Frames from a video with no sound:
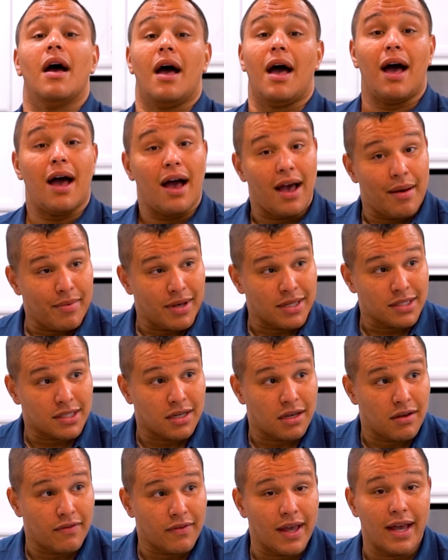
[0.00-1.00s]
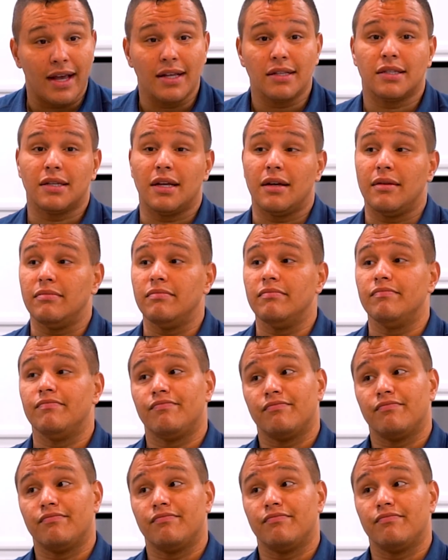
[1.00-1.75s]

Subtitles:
I myself gained some.